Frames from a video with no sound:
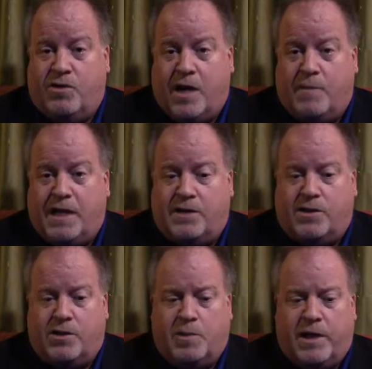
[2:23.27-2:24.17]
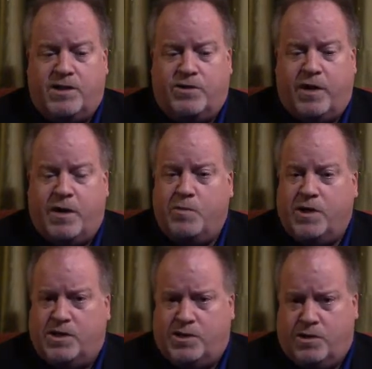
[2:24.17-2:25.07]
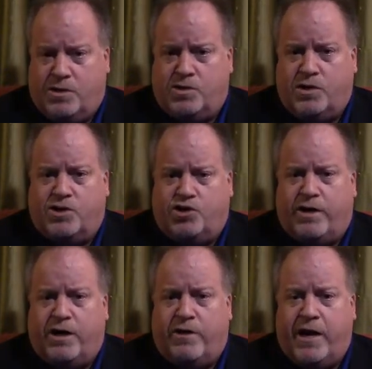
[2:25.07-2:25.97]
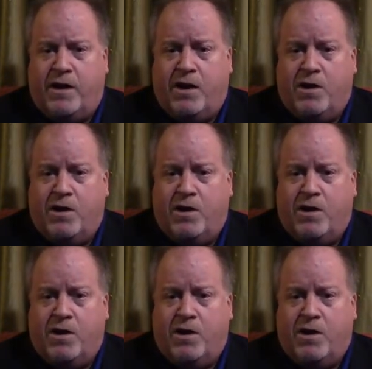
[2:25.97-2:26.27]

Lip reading: coming into their bloodstream, which is, sort of triggering